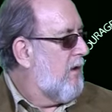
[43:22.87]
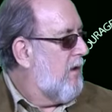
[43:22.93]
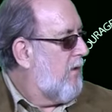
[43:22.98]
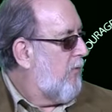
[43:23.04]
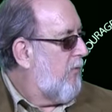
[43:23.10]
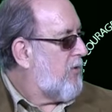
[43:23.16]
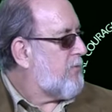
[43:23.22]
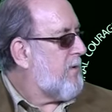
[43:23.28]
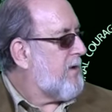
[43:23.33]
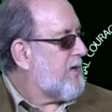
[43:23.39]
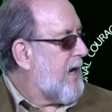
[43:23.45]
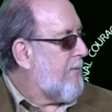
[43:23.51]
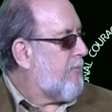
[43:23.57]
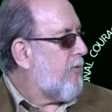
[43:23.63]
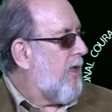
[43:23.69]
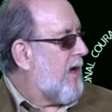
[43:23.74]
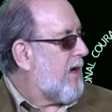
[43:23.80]
Where's my
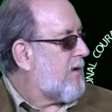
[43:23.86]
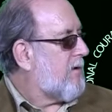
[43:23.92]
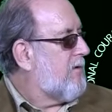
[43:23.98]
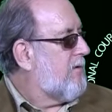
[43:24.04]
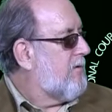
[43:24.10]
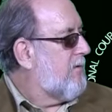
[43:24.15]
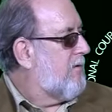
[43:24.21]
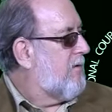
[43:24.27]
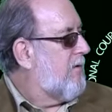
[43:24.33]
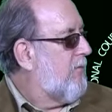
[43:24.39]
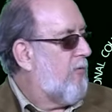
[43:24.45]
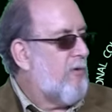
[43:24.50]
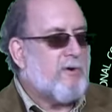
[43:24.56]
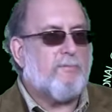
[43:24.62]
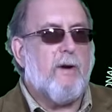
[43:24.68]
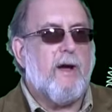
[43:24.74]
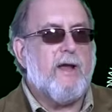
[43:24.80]
time clock?
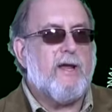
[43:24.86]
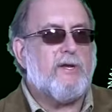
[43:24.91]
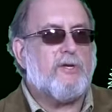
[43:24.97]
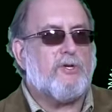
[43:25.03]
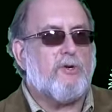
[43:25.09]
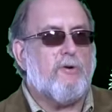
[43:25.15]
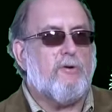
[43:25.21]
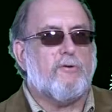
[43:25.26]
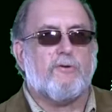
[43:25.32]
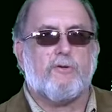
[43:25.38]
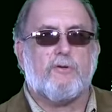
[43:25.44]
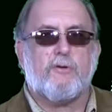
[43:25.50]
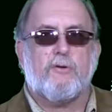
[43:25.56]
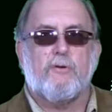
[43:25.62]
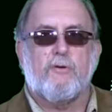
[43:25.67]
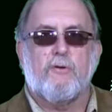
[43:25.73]
Where's my insurance?